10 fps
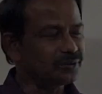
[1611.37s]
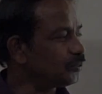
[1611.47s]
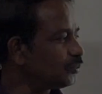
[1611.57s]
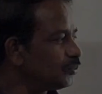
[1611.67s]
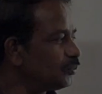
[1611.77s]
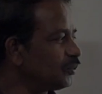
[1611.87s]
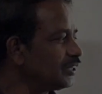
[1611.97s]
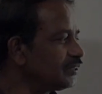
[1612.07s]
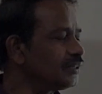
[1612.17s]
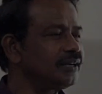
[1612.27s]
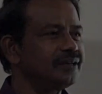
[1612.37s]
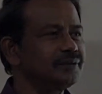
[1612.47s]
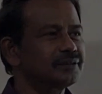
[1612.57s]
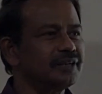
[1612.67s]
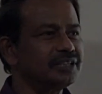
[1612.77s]
So one
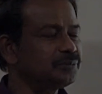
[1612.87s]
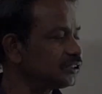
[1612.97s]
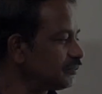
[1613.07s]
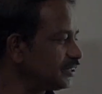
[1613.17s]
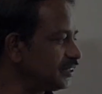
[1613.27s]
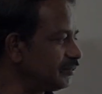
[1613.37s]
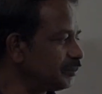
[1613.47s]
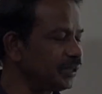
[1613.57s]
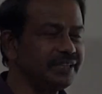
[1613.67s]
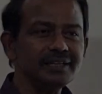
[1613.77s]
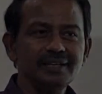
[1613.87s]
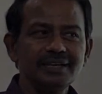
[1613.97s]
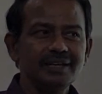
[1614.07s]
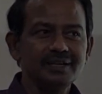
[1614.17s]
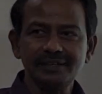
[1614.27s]
contribution was given by
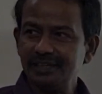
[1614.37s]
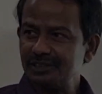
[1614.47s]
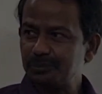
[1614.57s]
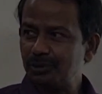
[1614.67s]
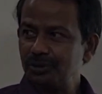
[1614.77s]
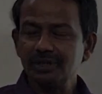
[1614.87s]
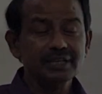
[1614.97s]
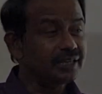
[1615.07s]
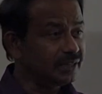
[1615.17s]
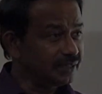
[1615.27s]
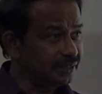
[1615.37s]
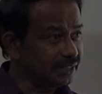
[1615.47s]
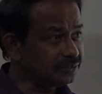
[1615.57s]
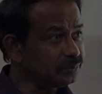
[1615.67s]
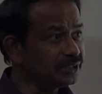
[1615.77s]
Niels Bohr,
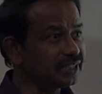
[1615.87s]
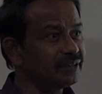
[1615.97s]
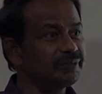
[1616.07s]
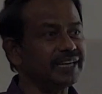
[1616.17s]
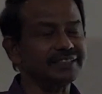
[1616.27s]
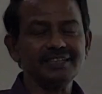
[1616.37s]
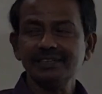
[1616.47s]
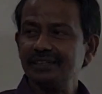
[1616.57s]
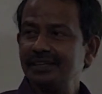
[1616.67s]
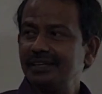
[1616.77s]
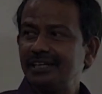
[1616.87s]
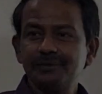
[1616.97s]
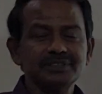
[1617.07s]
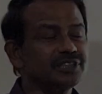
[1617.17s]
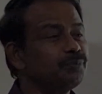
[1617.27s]
experimental factor.
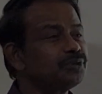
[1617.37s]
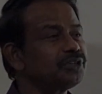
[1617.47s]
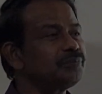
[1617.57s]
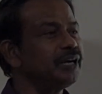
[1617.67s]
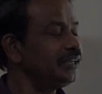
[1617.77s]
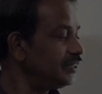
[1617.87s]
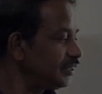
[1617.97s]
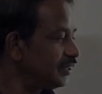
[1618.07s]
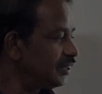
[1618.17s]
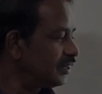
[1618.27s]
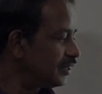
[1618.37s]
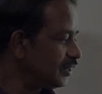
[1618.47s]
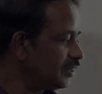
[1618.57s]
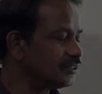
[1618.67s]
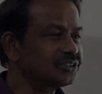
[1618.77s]
It was supported by
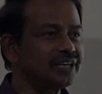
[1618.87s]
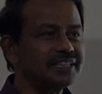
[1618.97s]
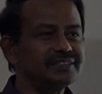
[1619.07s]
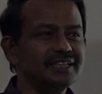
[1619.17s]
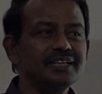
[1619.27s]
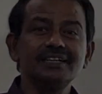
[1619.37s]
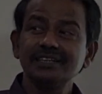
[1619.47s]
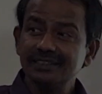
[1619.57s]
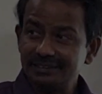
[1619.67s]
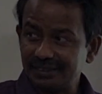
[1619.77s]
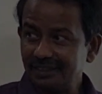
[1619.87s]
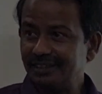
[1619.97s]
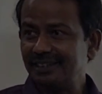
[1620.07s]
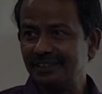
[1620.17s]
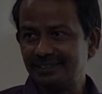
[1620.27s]
Schrödinger
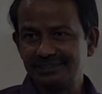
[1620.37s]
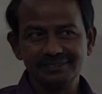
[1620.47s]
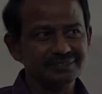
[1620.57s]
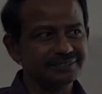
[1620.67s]
theoretically.